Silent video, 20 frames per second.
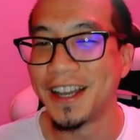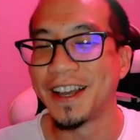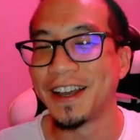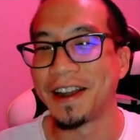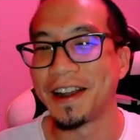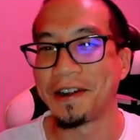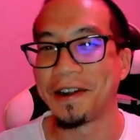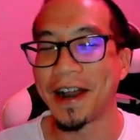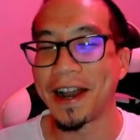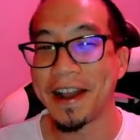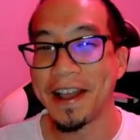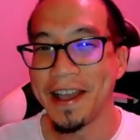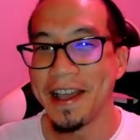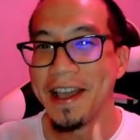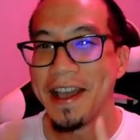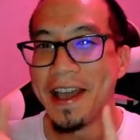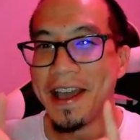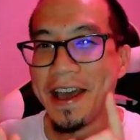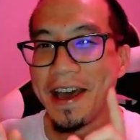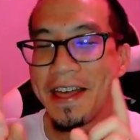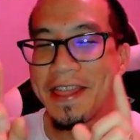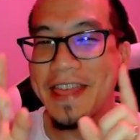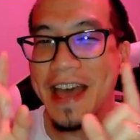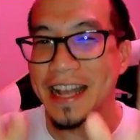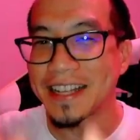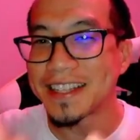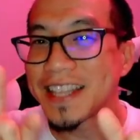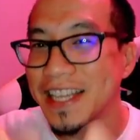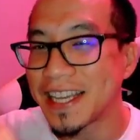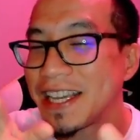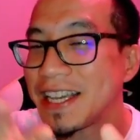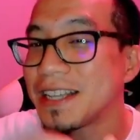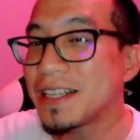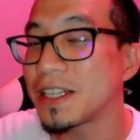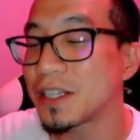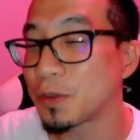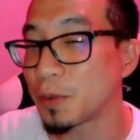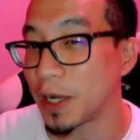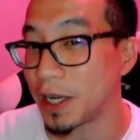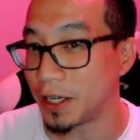All right? That's the
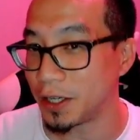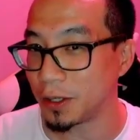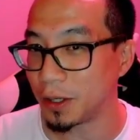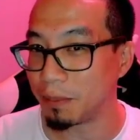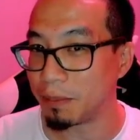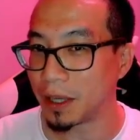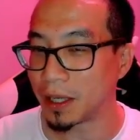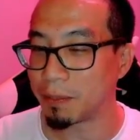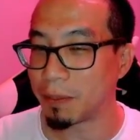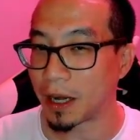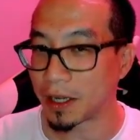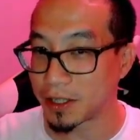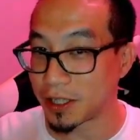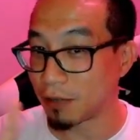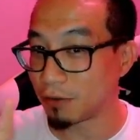easiest way to do a Big Box.